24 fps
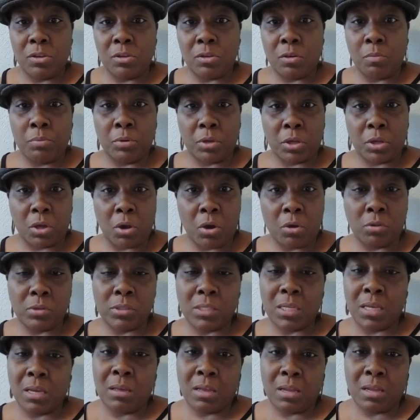You could book your
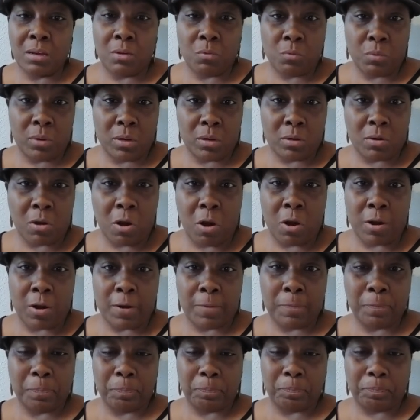hotel and a rental
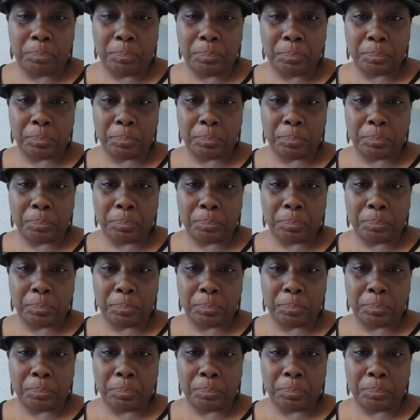car